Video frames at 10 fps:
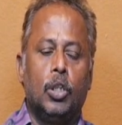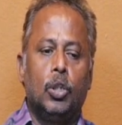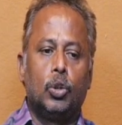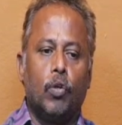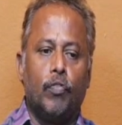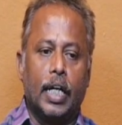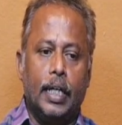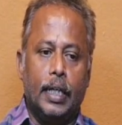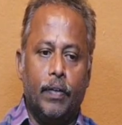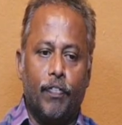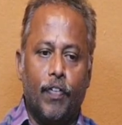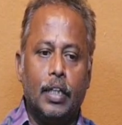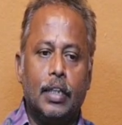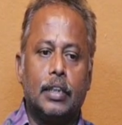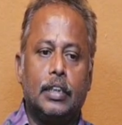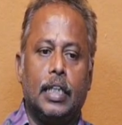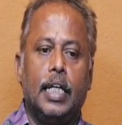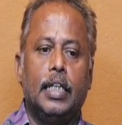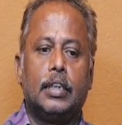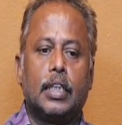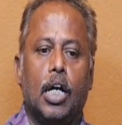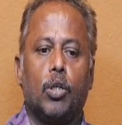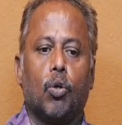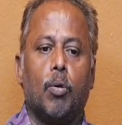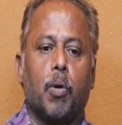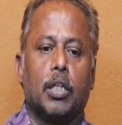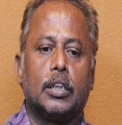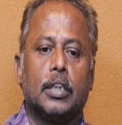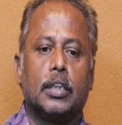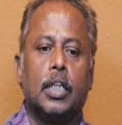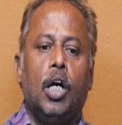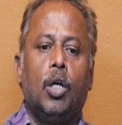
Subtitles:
So we can define the change control process